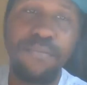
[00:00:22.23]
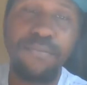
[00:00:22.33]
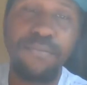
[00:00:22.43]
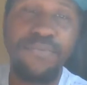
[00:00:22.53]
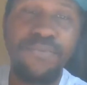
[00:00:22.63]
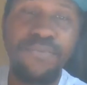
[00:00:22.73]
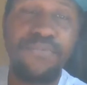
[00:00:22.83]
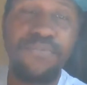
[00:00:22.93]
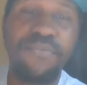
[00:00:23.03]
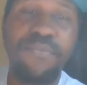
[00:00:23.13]

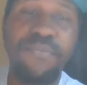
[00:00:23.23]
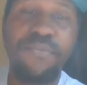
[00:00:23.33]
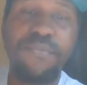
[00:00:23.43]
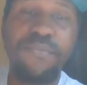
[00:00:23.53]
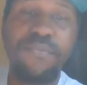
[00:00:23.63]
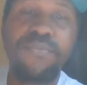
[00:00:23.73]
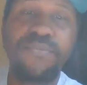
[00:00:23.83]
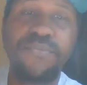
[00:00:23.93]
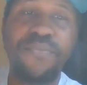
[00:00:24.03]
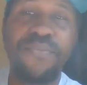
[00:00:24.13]

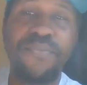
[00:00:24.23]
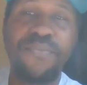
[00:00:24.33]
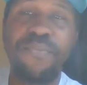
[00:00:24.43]
Nobody speaks.